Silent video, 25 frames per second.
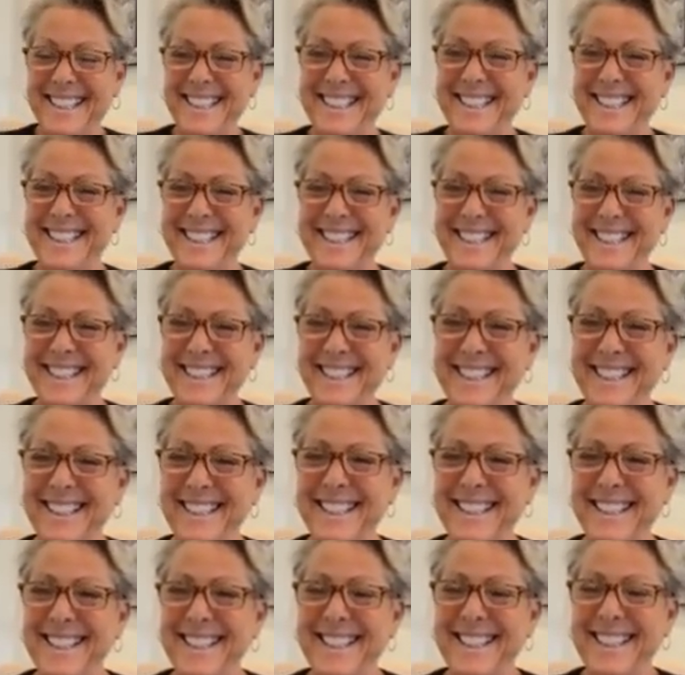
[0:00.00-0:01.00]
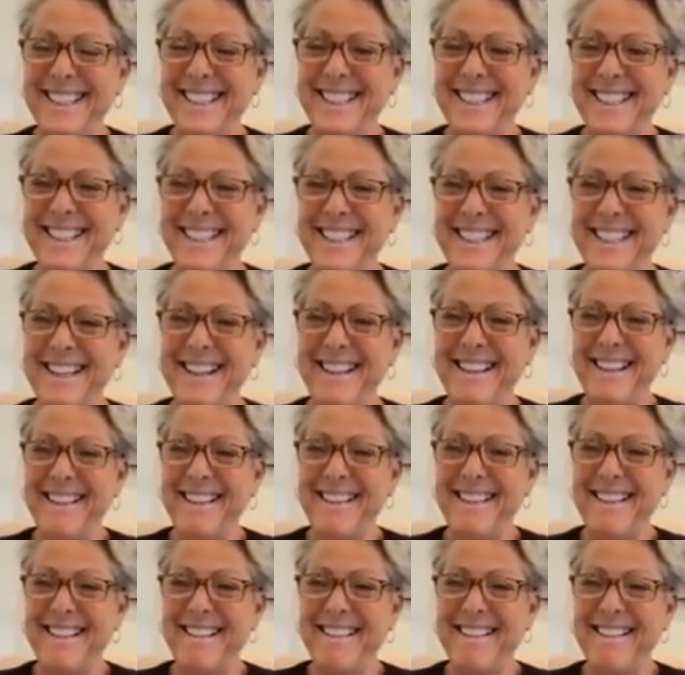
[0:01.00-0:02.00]

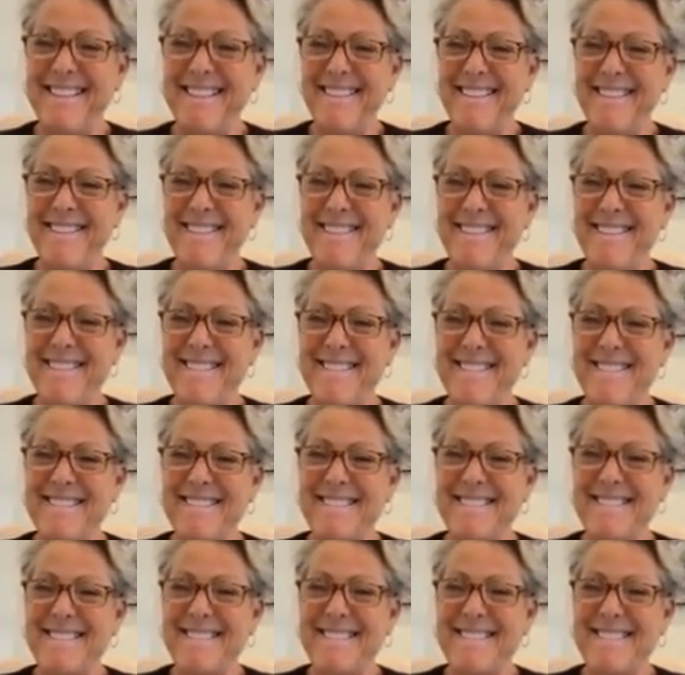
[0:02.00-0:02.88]
This person isn't speaking.